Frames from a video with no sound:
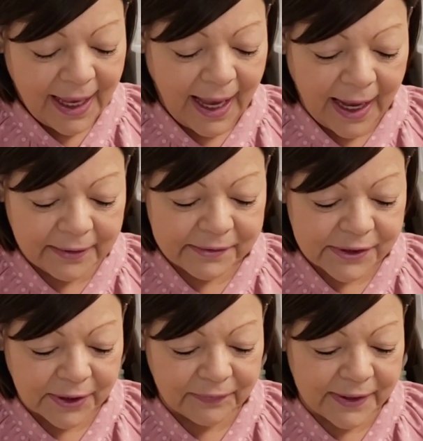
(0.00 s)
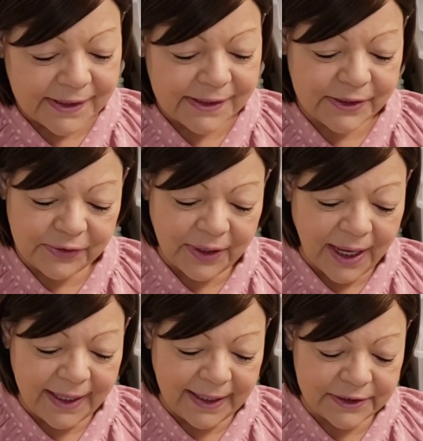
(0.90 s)
Out of service, do
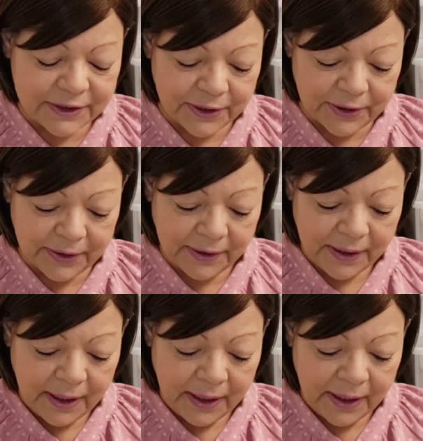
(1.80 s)
not enter,